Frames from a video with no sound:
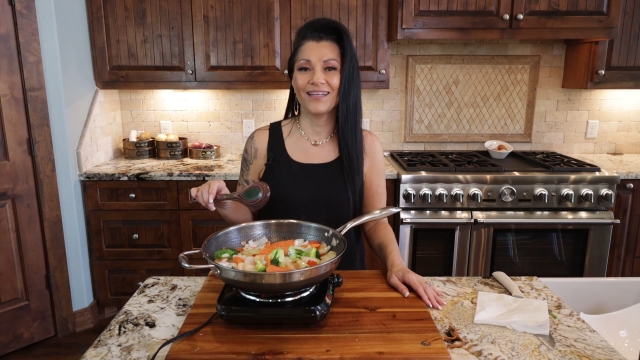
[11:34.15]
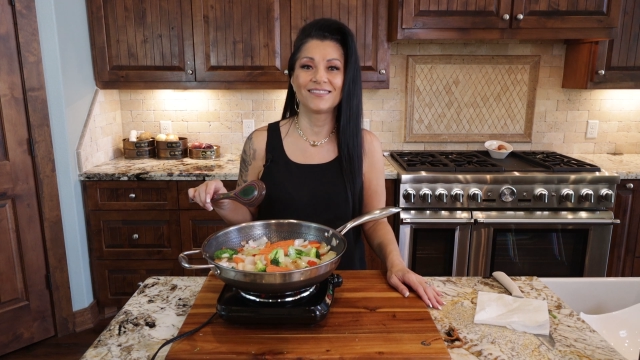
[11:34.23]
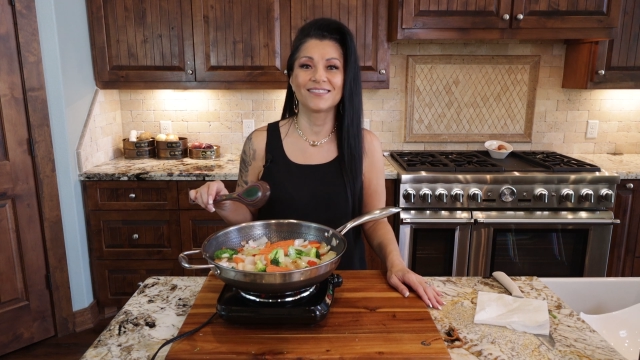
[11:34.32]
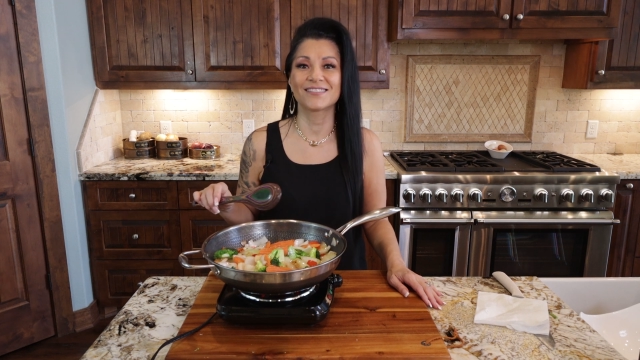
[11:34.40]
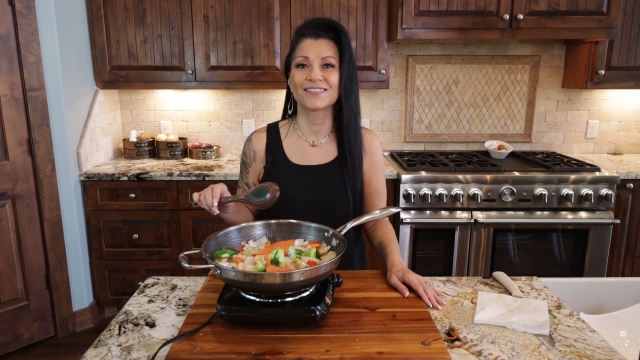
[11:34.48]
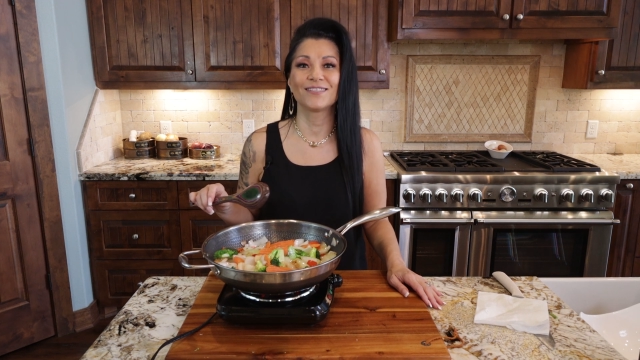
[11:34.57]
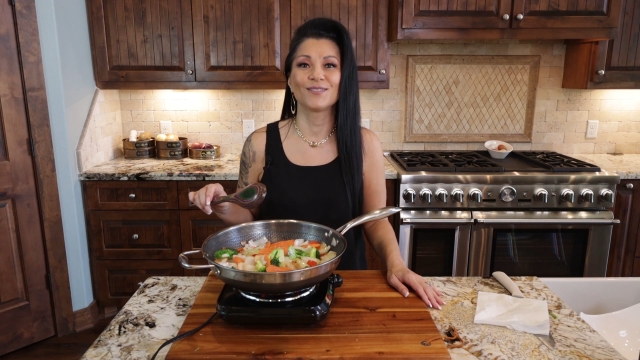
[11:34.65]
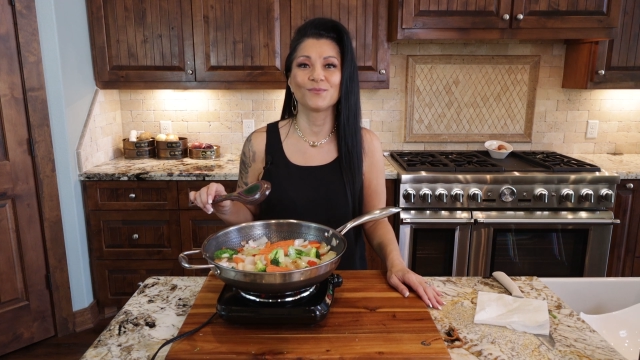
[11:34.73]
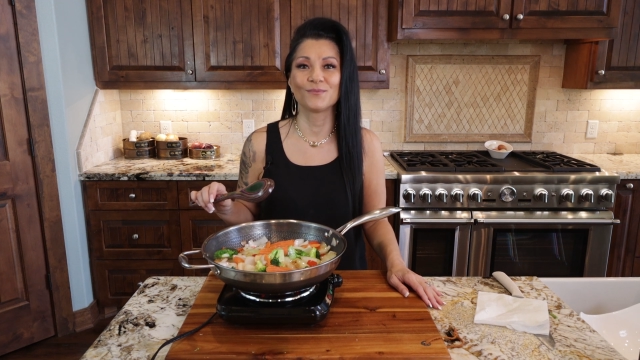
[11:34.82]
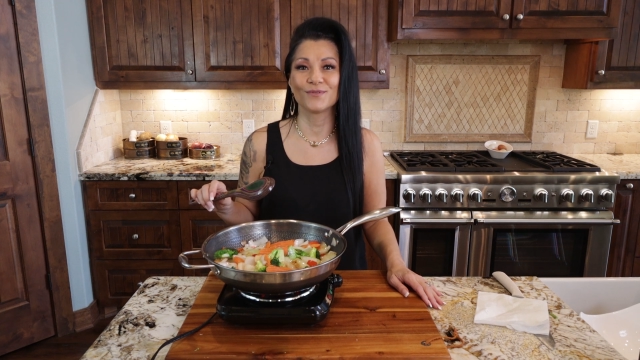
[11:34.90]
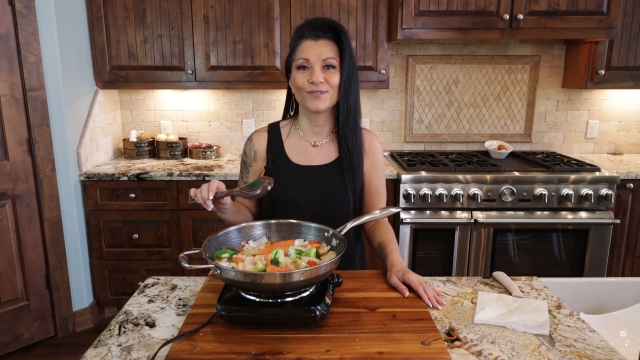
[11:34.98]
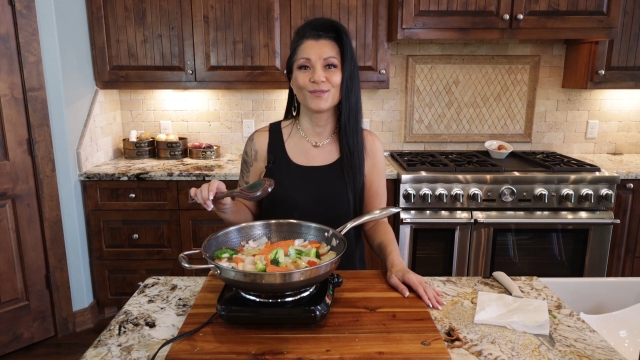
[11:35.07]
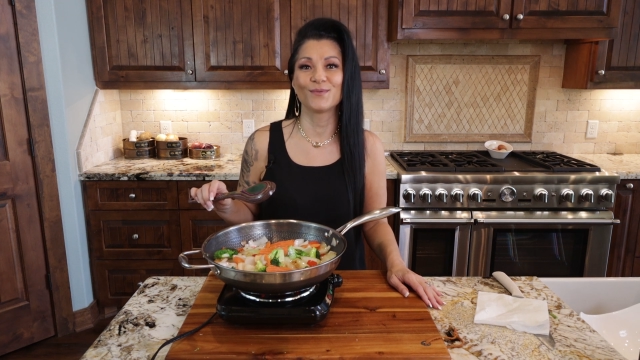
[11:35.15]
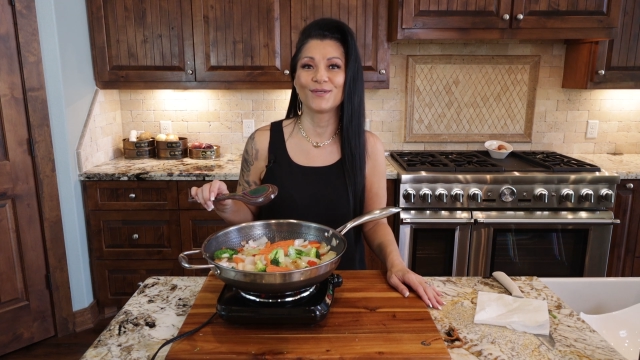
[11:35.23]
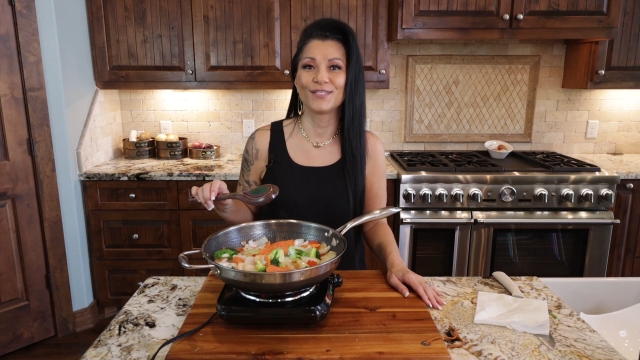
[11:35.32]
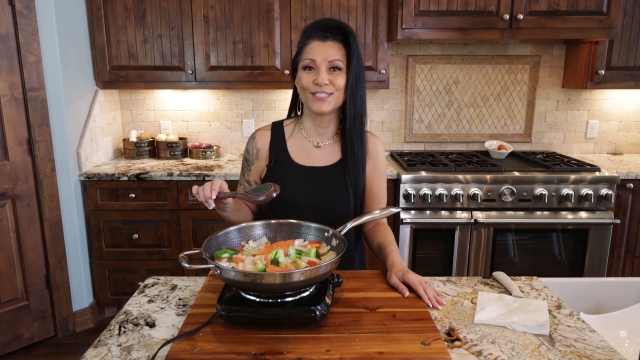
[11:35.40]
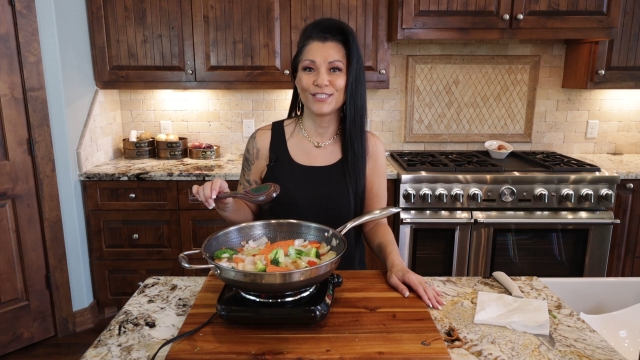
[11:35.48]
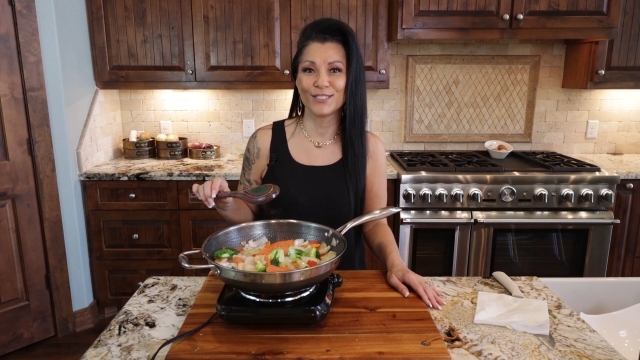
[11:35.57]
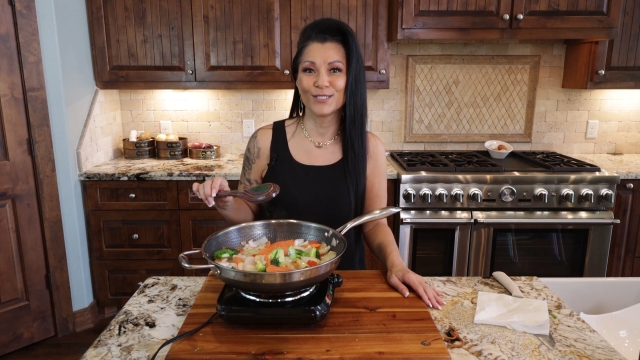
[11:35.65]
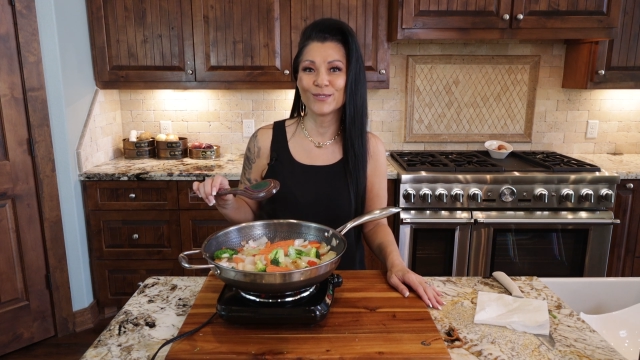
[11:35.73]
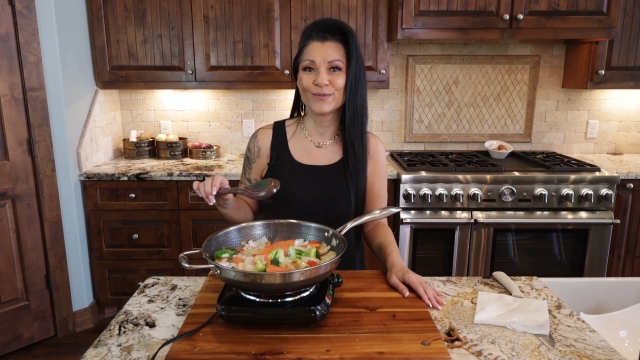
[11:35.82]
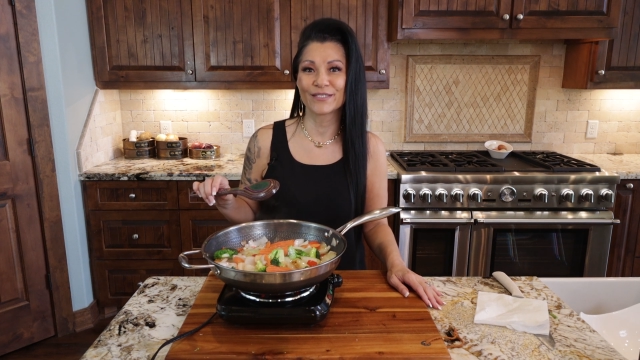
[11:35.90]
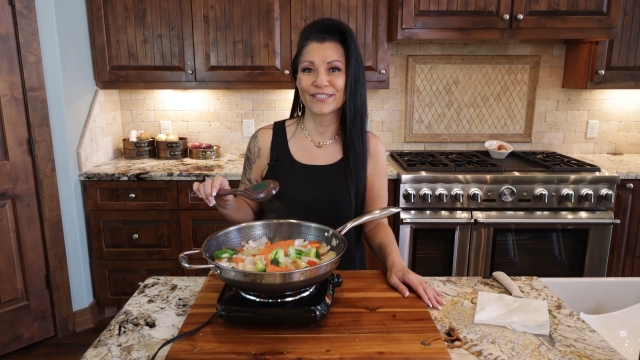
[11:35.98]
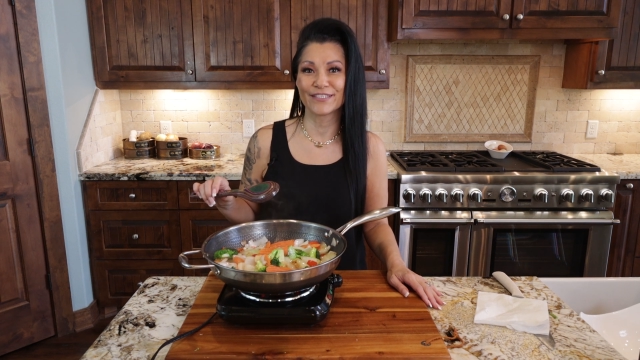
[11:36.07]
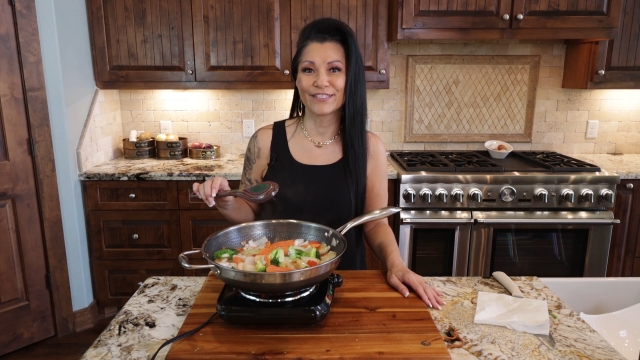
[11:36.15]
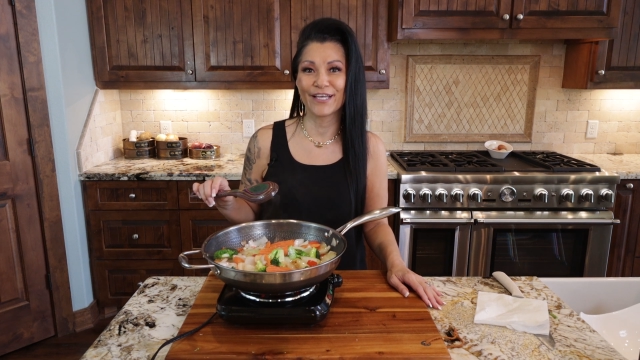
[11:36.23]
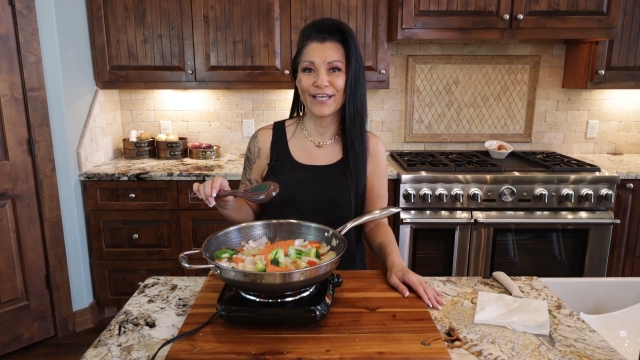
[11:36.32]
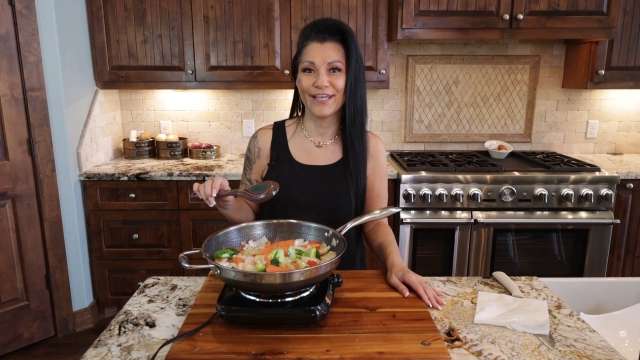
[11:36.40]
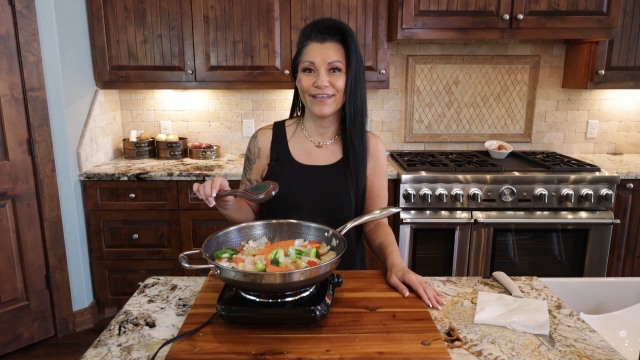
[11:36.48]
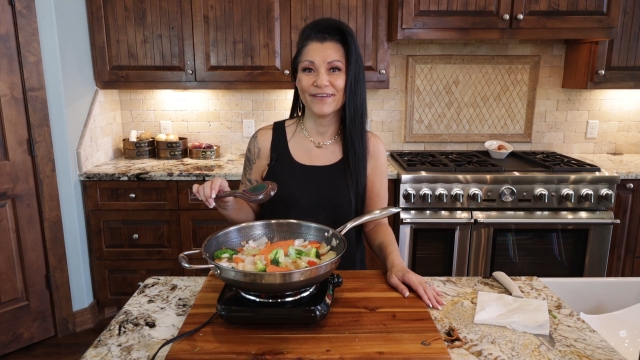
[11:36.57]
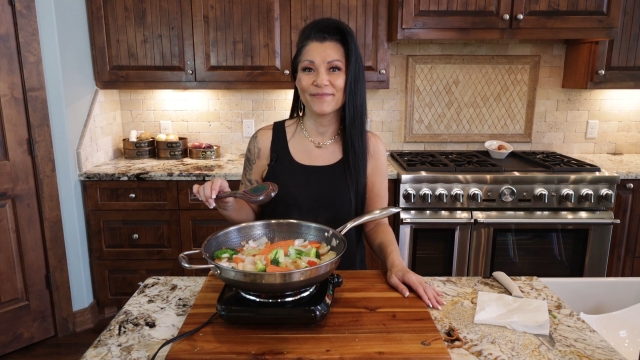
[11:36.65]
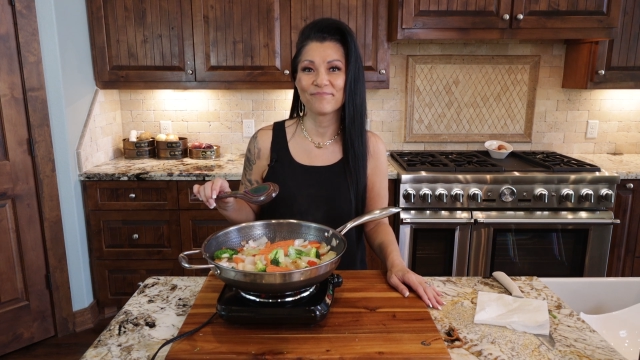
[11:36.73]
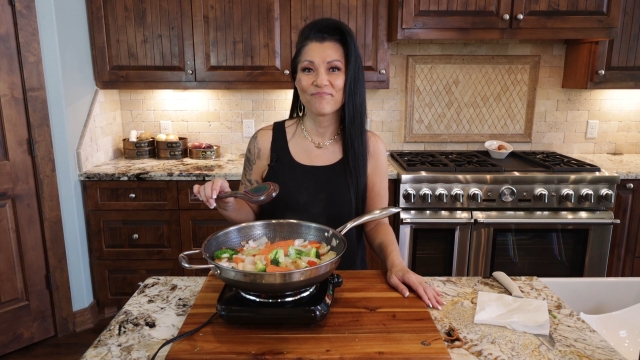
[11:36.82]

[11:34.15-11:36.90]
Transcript: just didn't really want to deal with a tank,